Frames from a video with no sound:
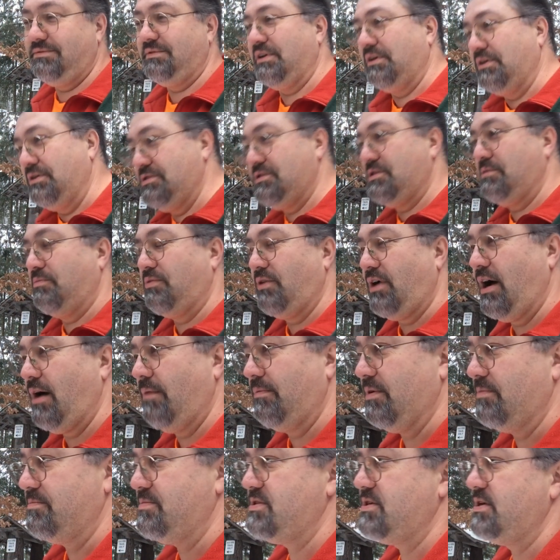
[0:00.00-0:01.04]
here's the
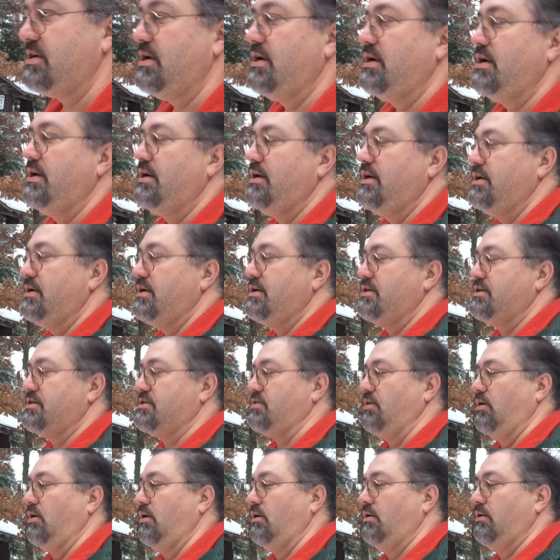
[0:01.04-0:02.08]
problems.
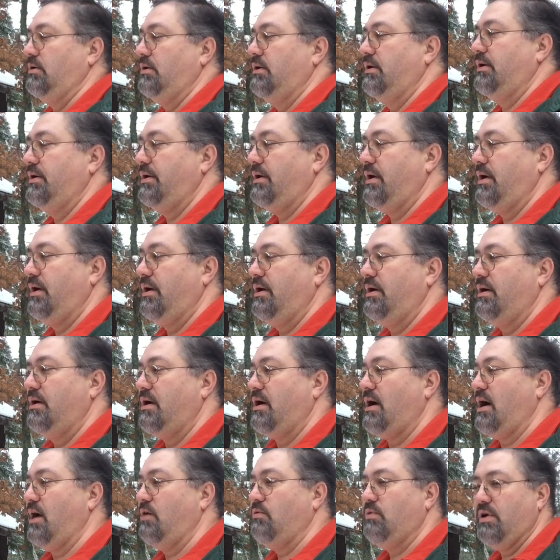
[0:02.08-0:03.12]
So
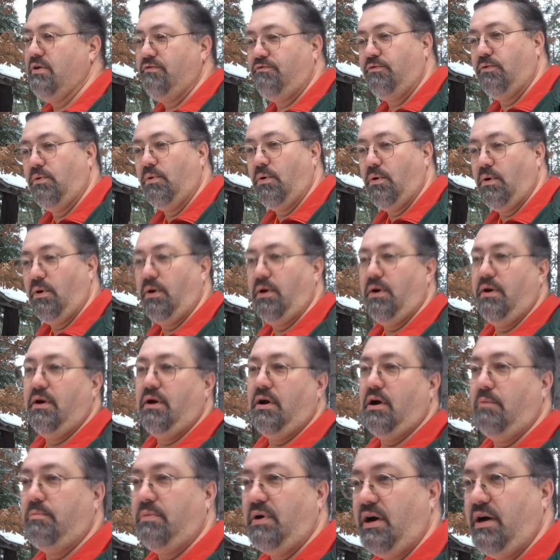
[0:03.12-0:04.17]
I went for
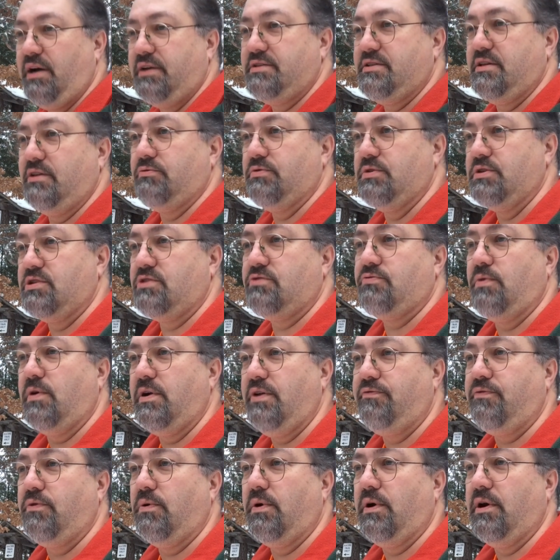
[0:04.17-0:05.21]
a box that was
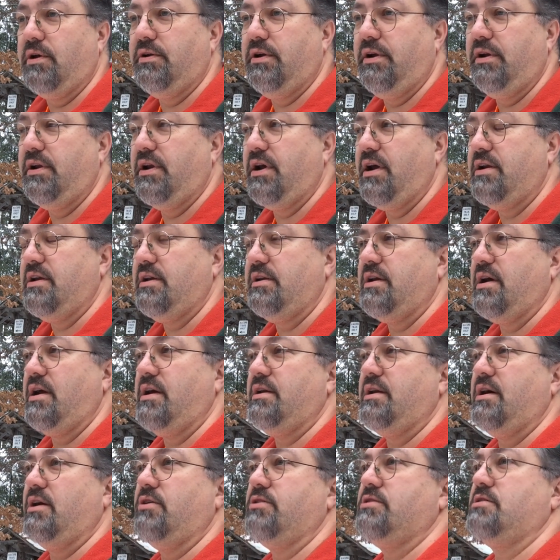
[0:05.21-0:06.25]

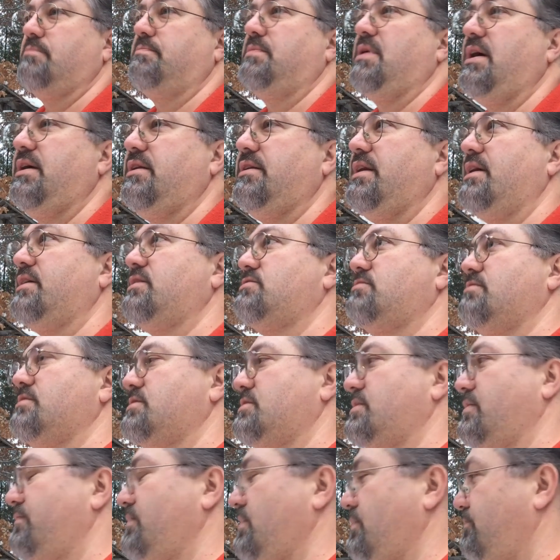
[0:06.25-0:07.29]
$2,499. I paid an extra
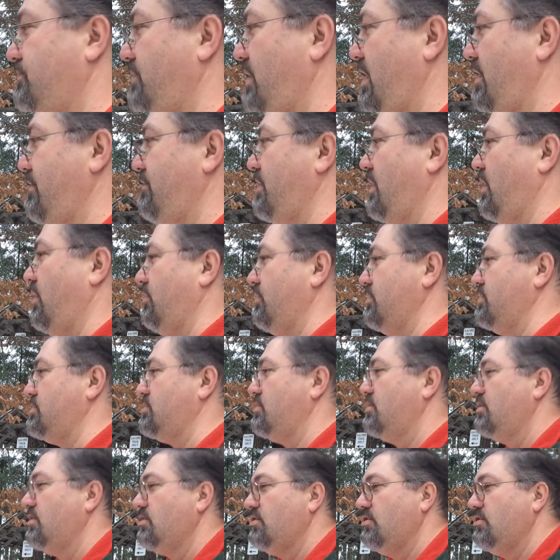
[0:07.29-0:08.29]
$75